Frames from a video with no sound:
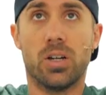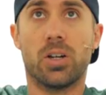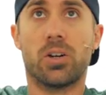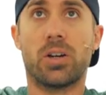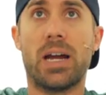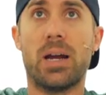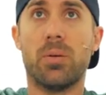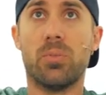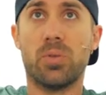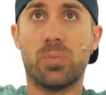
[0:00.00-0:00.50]

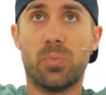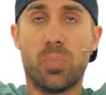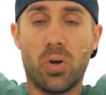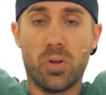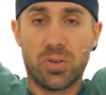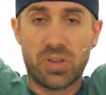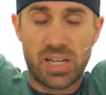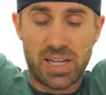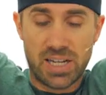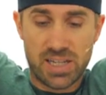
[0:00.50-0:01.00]
grab with
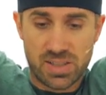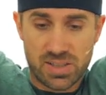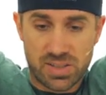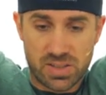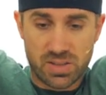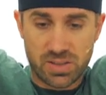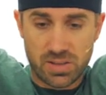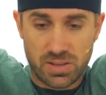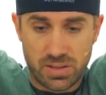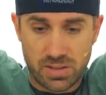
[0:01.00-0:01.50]
both
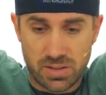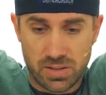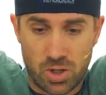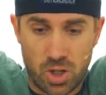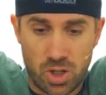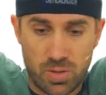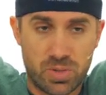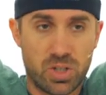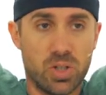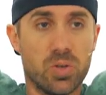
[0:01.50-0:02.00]
hands, and
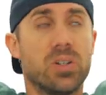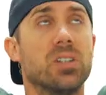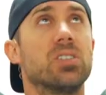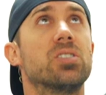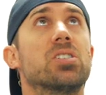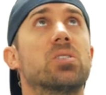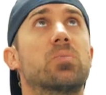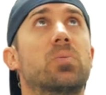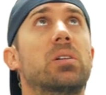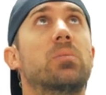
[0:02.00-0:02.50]
all I'm doing is
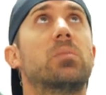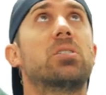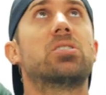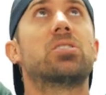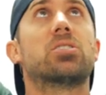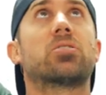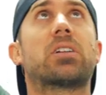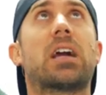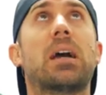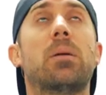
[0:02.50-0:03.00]
just pretty much
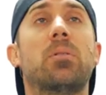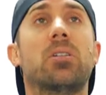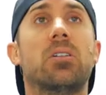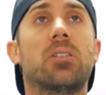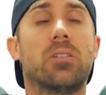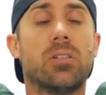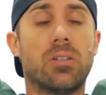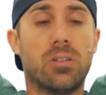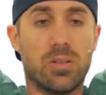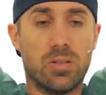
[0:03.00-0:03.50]
just
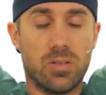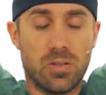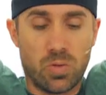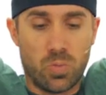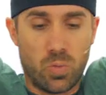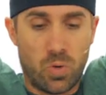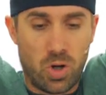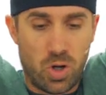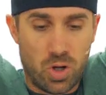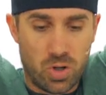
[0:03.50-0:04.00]
grabbing the
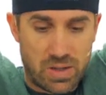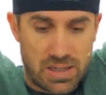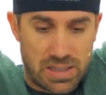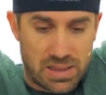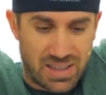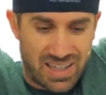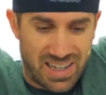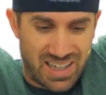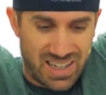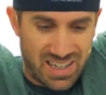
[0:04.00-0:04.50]
wall
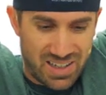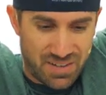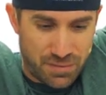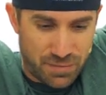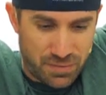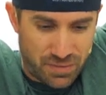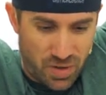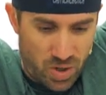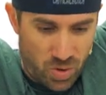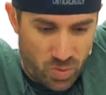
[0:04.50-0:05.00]
and leaning
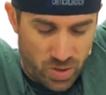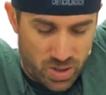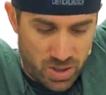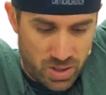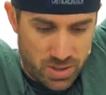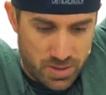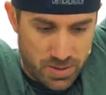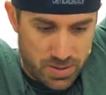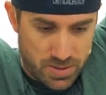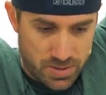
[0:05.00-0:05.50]

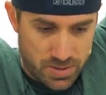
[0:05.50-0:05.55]
forward.